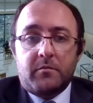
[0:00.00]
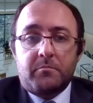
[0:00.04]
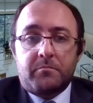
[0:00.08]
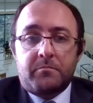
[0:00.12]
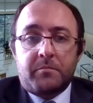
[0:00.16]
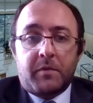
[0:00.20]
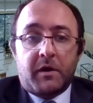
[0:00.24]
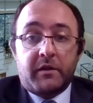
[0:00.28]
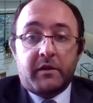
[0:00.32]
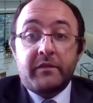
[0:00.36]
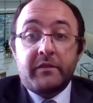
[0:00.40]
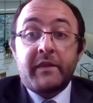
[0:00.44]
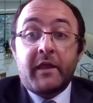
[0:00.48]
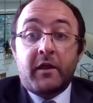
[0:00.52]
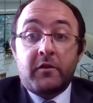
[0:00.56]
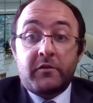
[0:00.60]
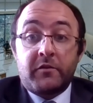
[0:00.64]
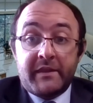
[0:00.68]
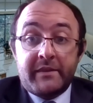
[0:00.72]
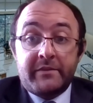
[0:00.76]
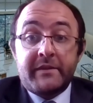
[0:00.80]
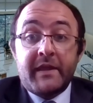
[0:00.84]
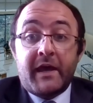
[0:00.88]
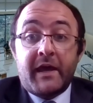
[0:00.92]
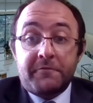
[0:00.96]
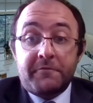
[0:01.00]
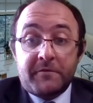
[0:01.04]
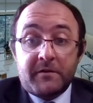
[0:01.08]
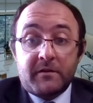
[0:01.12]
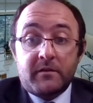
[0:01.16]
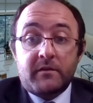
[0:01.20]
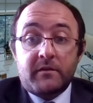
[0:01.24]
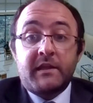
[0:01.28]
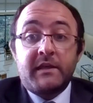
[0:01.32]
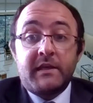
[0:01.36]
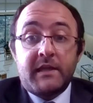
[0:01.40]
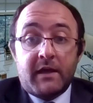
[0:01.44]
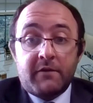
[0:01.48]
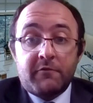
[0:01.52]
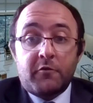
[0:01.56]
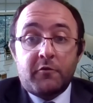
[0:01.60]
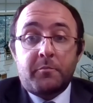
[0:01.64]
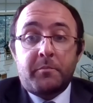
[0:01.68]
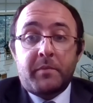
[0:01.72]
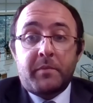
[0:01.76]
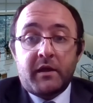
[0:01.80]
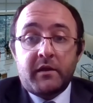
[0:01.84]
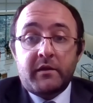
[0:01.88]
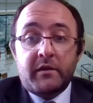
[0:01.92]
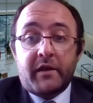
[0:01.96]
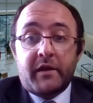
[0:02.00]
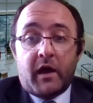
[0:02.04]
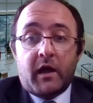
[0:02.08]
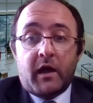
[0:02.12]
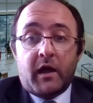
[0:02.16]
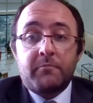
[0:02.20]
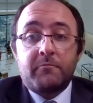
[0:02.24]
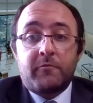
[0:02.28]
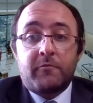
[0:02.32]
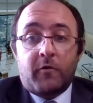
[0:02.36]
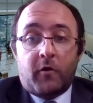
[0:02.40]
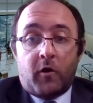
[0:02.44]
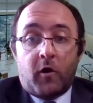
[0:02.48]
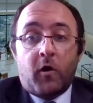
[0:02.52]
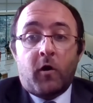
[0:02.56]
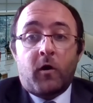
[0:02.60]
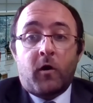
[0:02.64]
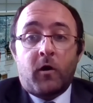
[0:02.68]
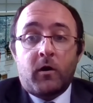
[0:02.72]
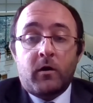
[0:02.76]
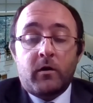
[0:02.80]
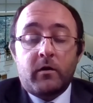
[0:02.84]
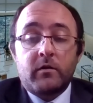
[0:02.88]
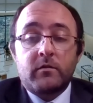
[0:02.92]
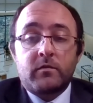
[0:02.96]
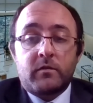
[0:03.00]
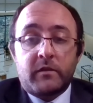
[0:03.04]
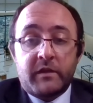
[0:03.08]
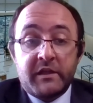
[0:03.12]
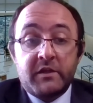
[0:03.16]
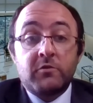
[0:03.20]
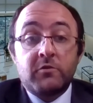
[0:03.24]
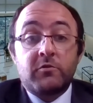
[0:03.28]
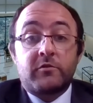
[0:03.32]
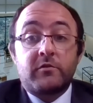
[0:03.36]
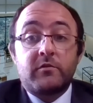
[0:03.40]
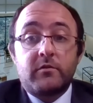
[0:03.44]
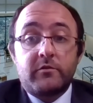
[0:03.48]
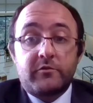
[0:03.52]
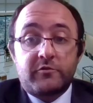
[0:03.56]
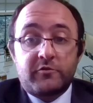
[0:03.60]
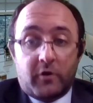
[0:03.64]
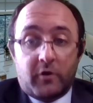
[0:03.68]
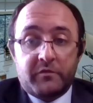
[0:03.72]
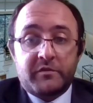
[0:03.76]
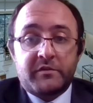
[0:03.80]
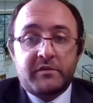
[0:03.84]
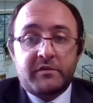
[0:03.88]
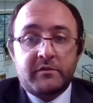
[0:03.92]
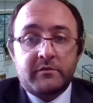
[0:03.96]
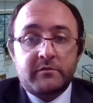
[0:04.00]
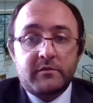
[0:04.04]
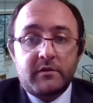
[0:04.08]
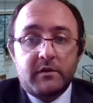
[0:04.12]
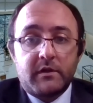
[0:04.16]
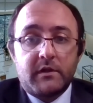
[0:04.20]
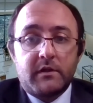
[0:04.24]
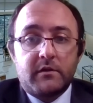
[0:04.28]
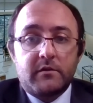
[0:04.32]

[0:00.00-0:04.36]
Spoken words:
But they'll definitely never pay a dime for our legal services.